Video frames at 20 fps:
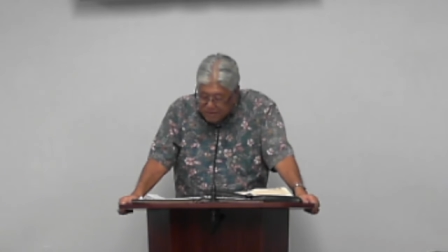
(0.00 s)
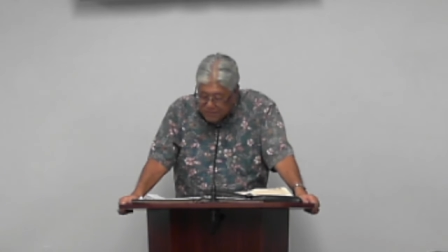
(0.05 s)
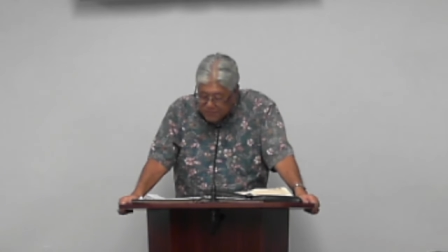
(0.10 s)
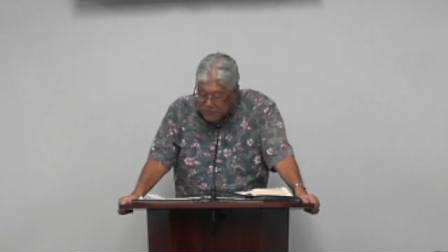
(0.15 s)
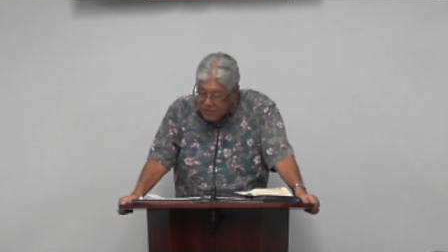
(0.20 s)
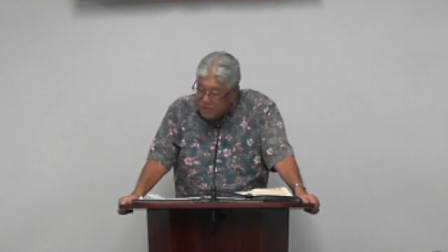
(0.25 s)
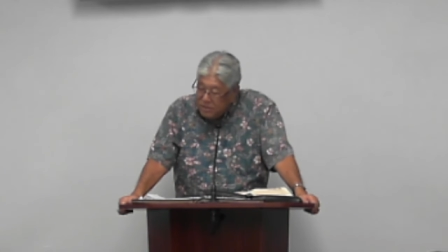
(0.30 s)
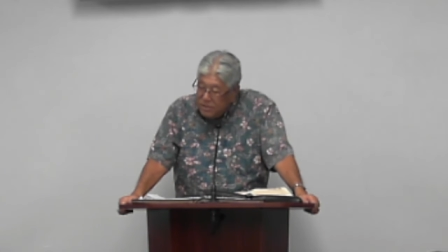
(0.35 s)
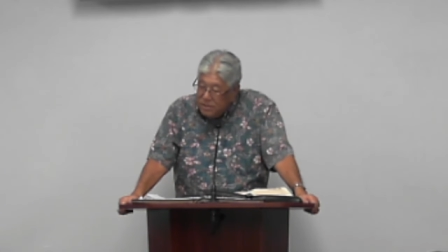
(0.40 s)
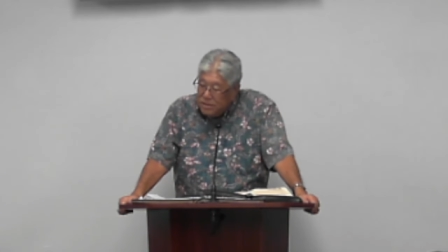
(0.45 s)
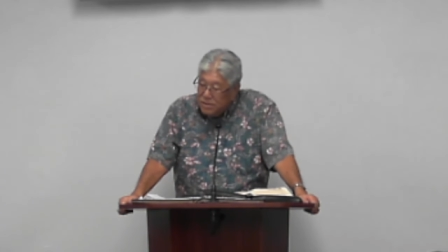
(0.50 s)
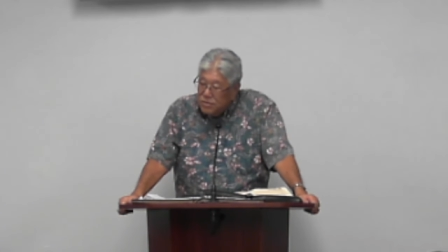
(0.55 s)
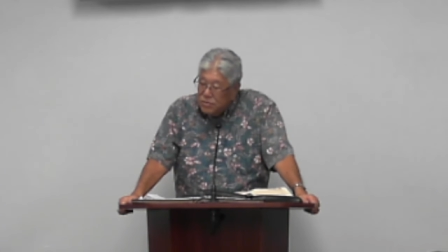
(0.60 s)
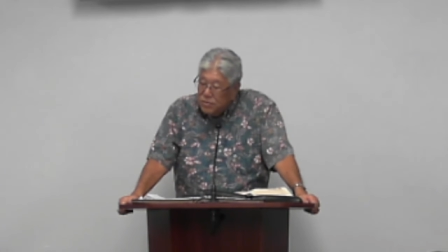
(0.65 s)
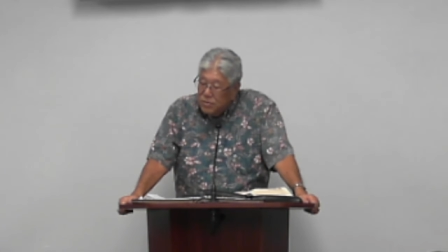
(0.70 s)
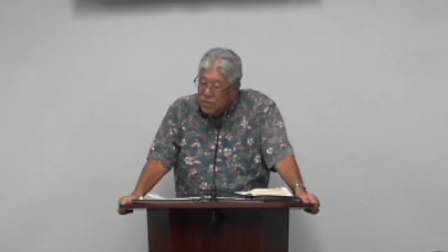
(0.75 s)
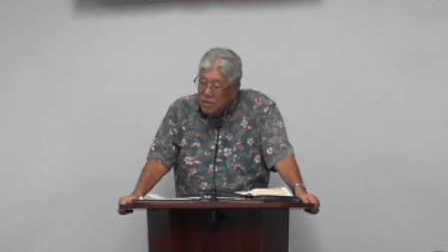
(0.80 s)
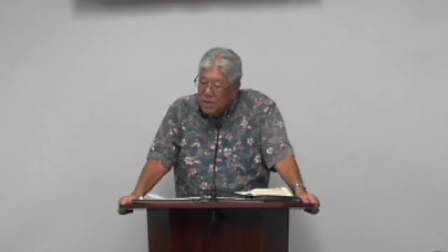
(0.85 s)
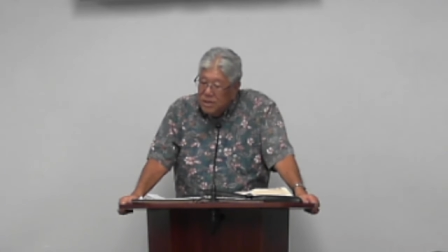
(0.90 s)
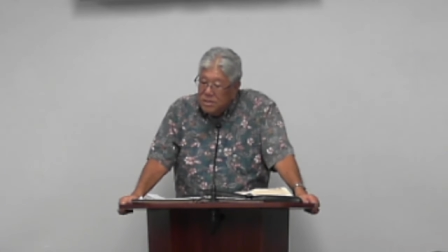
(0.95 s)
of Jesus
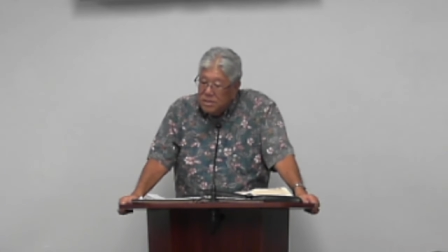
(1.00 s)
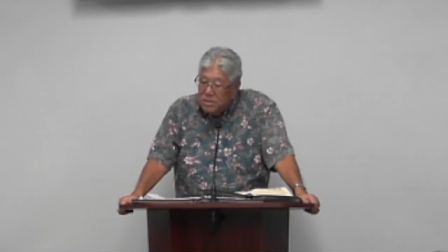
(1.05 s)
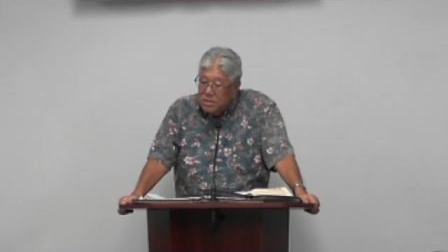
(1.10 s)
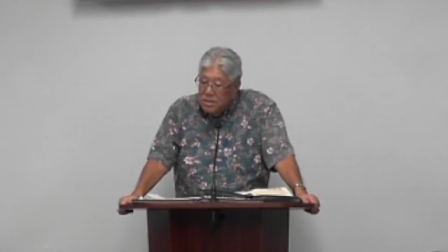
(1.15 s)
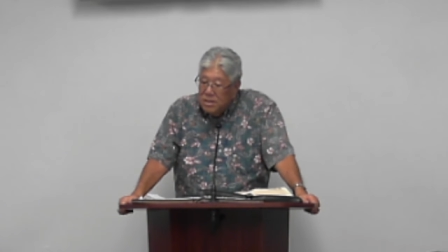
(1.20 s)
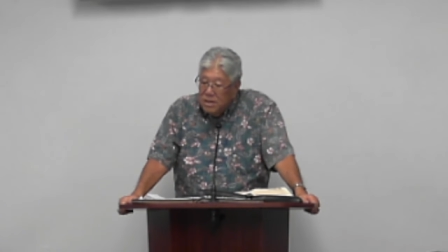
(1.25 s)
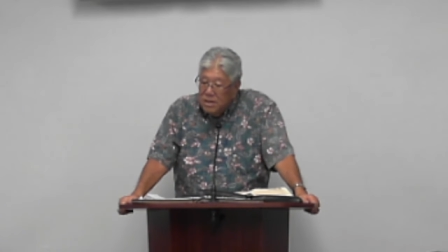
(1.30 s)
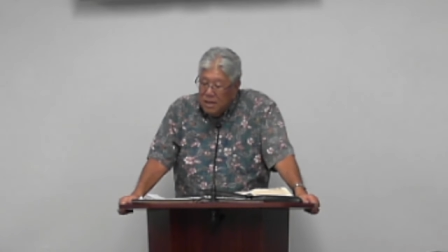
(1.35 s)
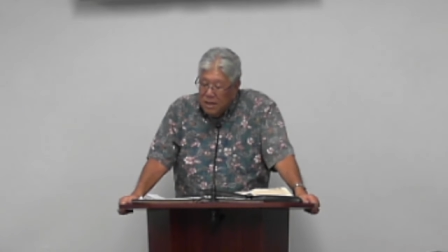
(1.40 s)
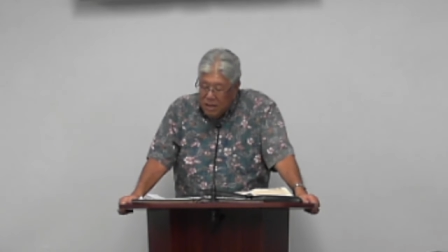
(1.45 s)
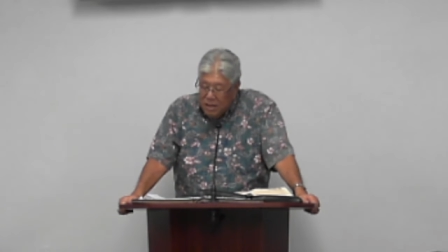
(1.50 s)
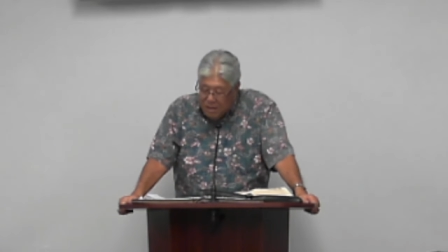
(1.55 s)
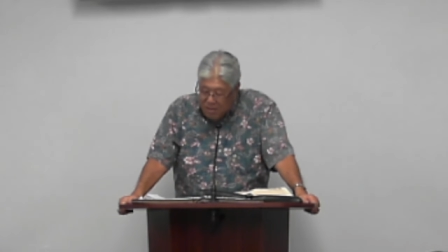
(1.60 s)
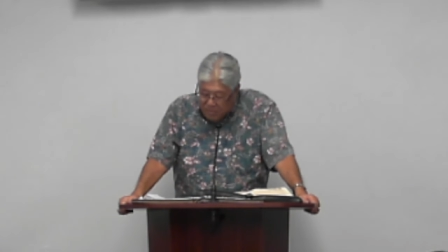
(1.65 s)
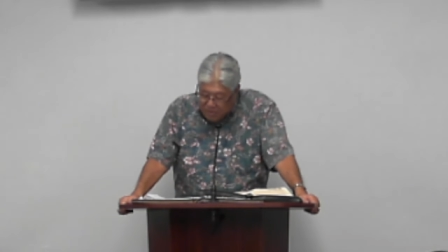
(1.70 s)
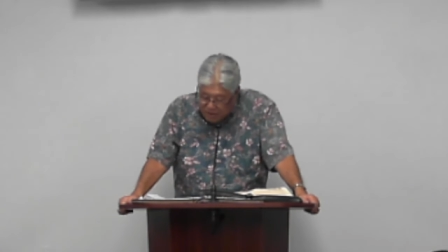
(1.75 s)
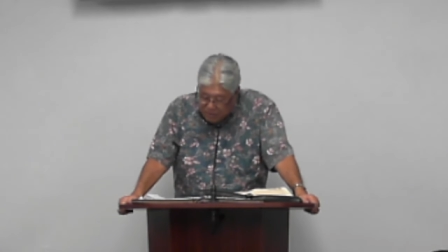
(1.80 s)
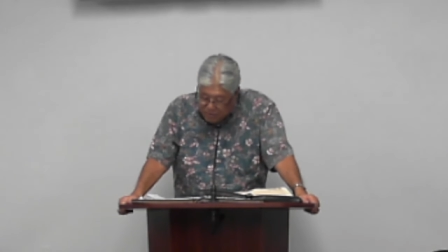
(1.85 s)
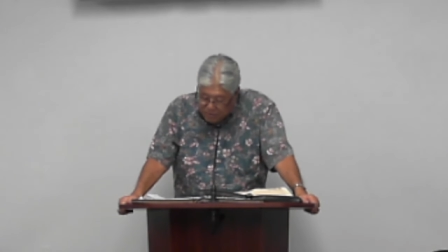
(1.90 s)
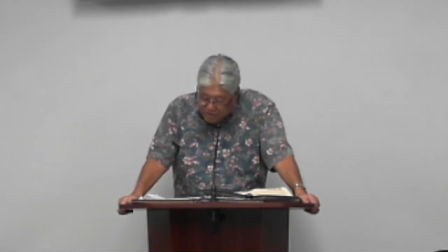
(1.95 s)
Christ.
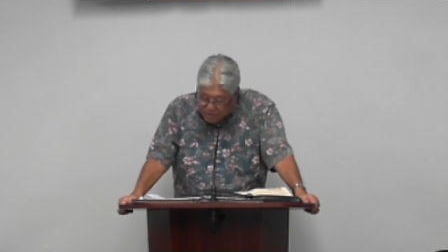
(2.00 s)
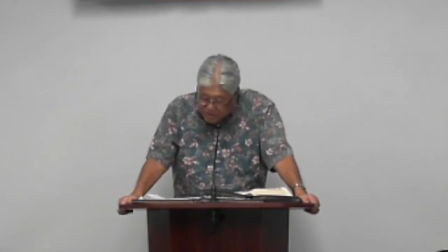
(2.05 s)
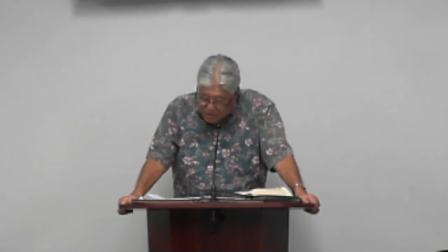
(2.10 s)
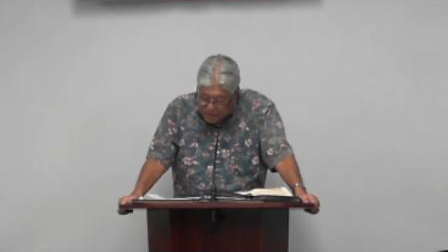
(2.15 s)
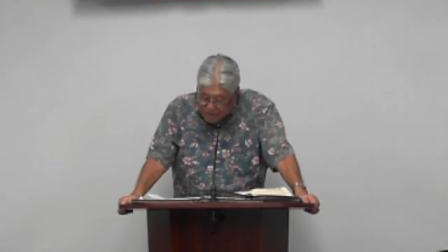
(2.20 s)
But it was